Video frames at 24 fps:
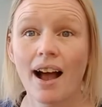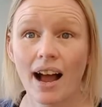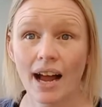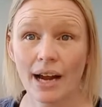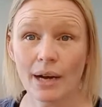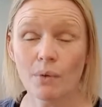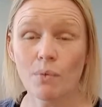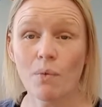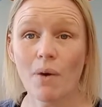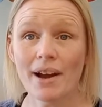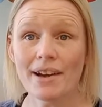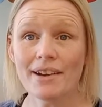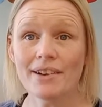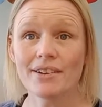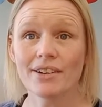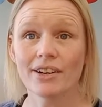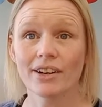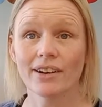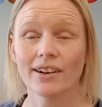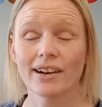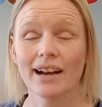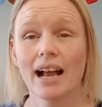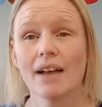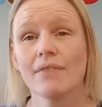I
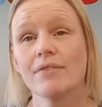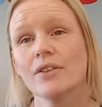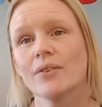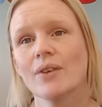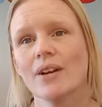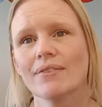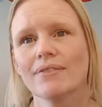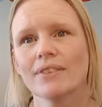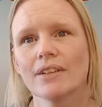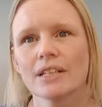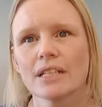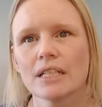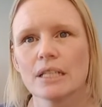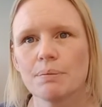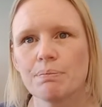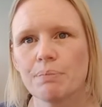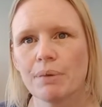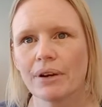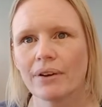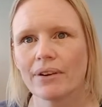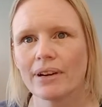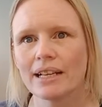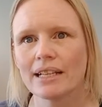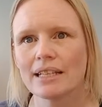wonder, have you ever
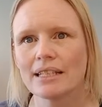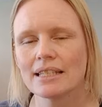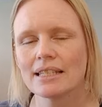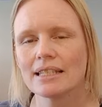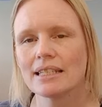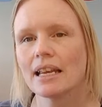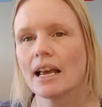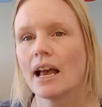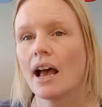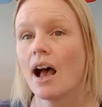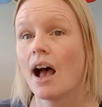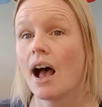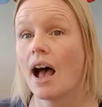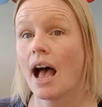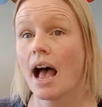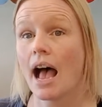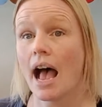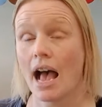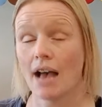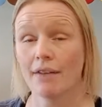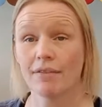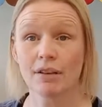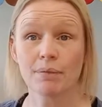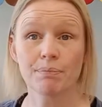experienced
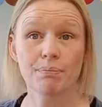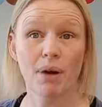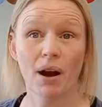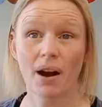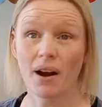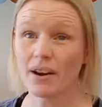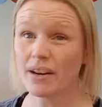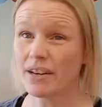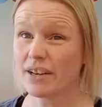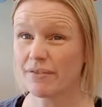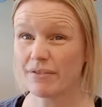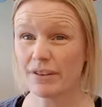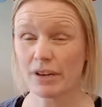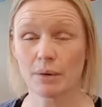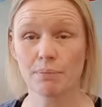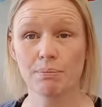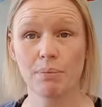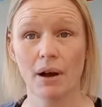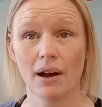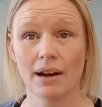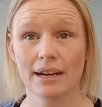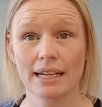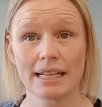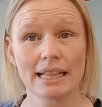having part of your
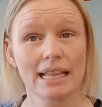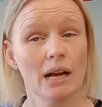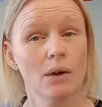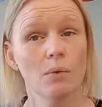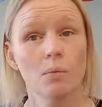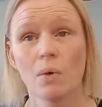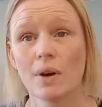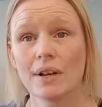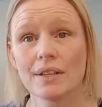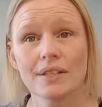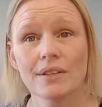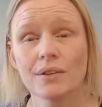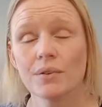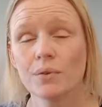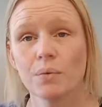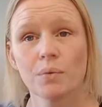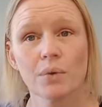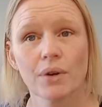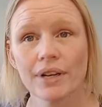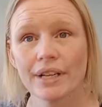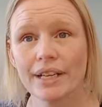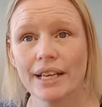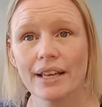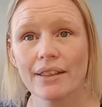body that wasn't
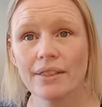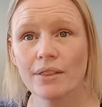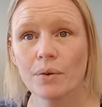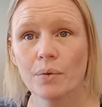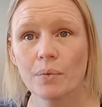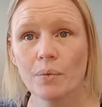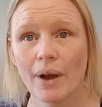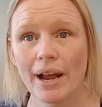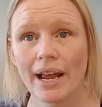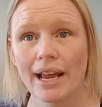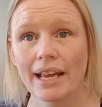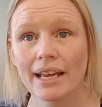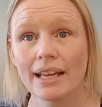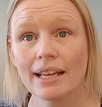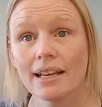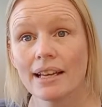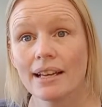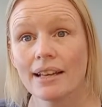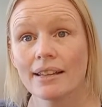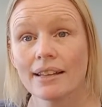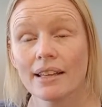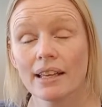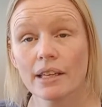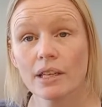working the way
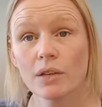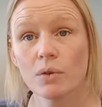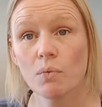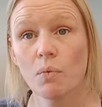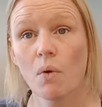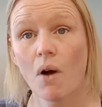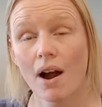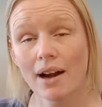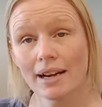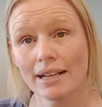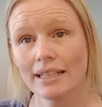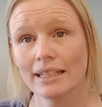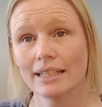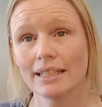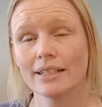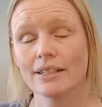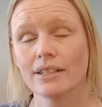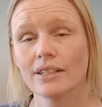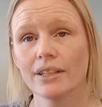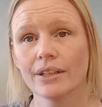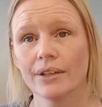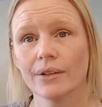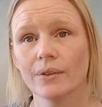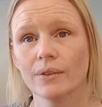that you wanted
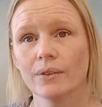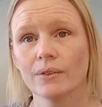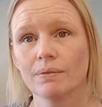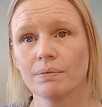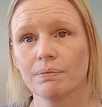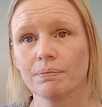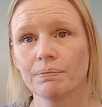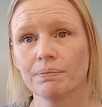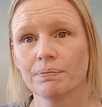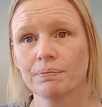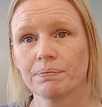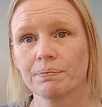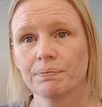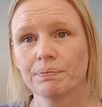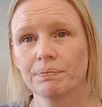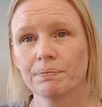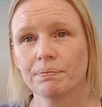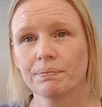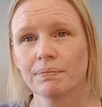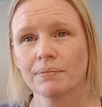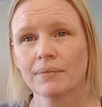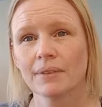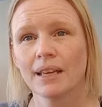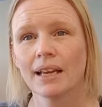it to?
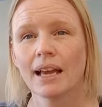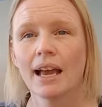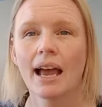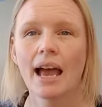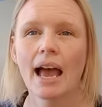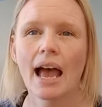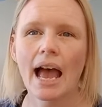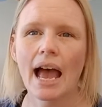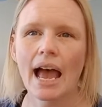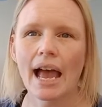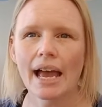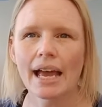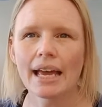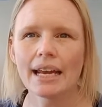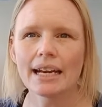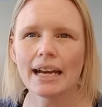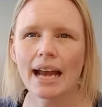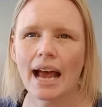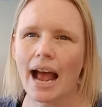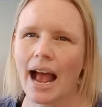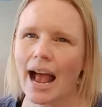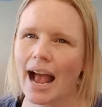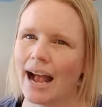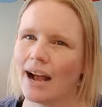And
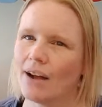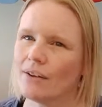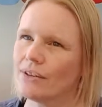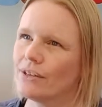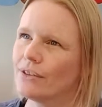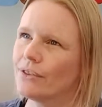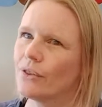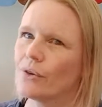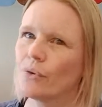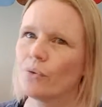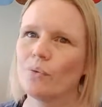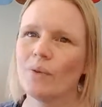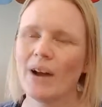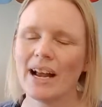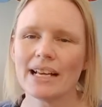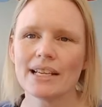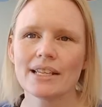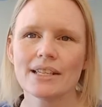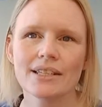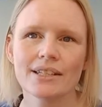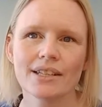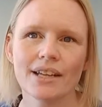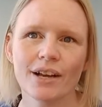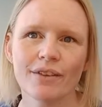how did the
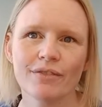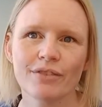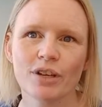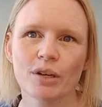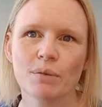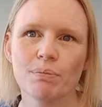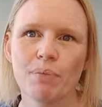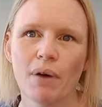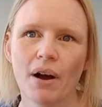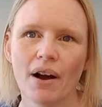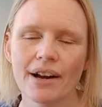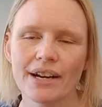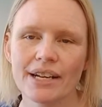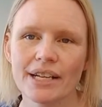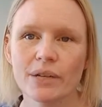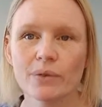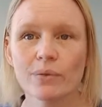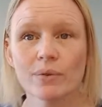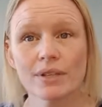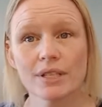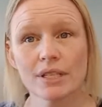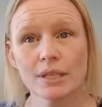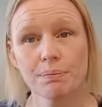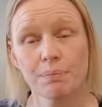rest of your body
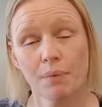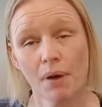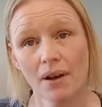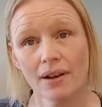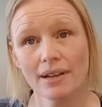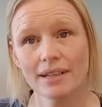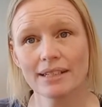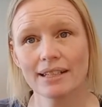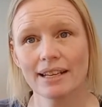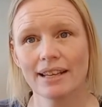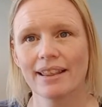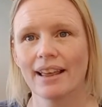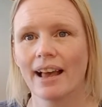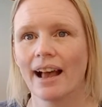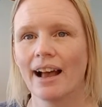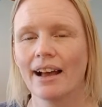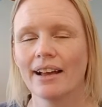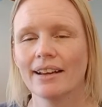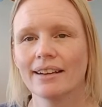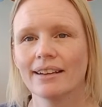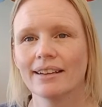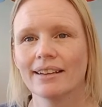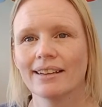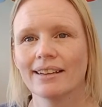respond to that?